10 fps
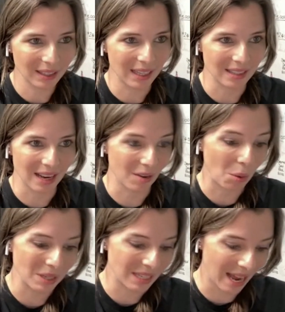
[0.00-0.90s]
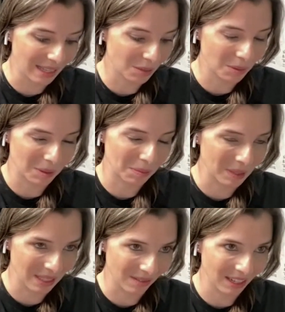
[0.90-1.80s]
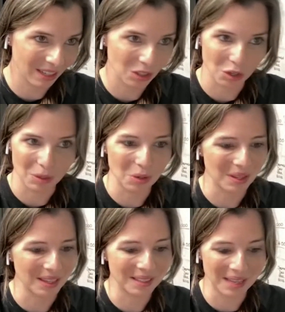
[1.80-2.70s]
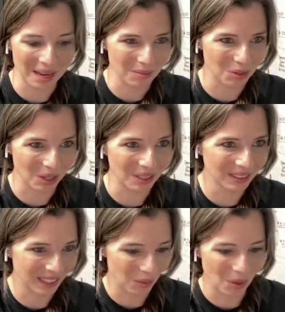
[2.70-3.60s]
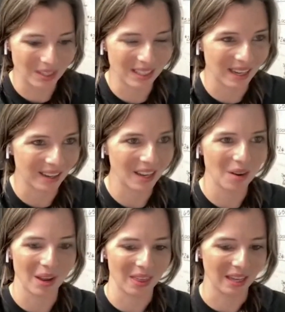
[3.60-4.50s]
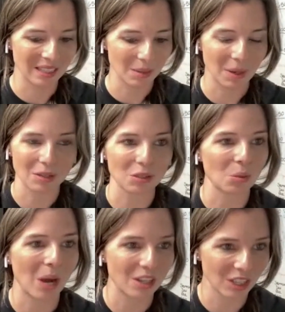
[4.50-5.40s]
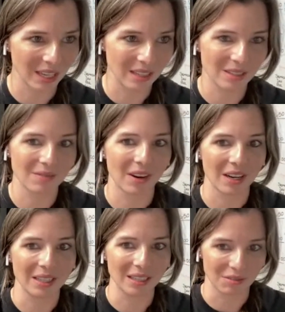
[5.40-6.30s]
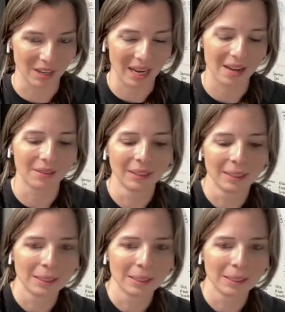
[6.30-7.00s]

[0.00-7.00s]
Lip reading: It's not always task specific. You could be doing the same drill in one scenario, and then someone else is watching and it's very different now.